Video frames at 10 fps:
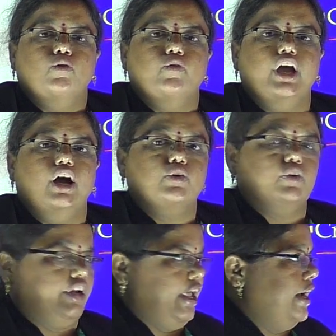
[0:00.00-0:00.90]
we have to
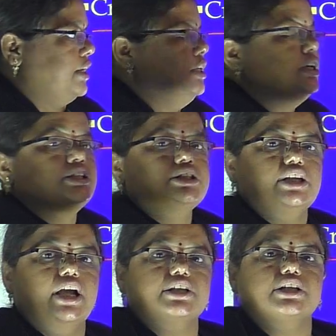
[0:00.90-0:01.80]
take
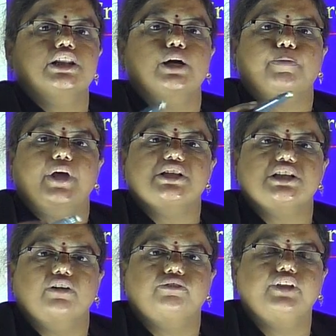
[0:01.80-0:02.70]
change in the price
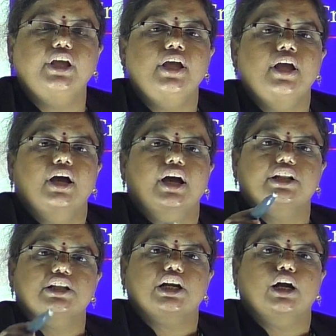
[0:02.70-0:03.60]
of the
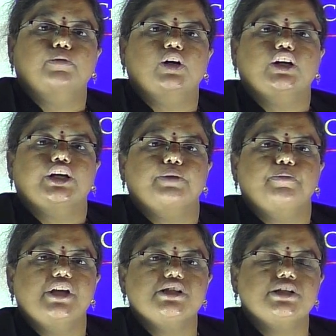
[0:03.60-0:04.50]
another commodity
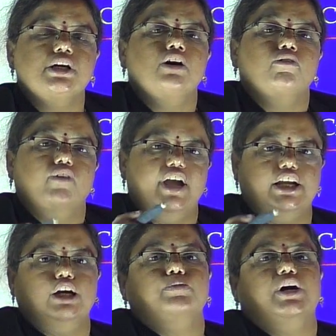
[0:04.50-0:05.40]
means Y
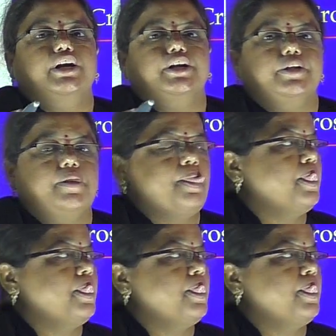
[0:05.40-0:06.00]
commodity.